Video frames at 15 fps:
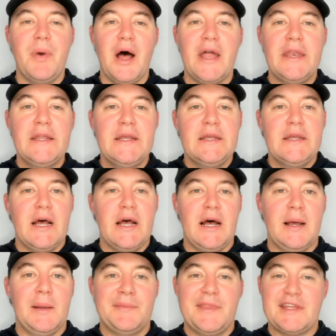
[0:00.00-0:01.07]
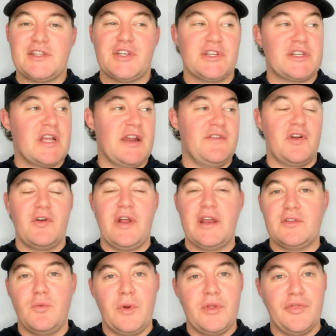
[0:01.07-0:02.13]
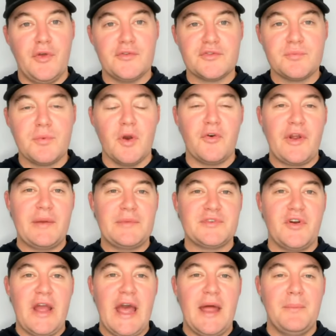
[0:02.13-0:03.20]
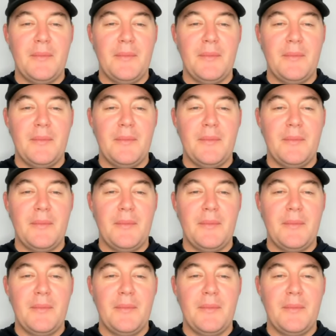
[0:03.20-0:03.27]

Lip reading: but that's just kind of a credit to where those programs are at,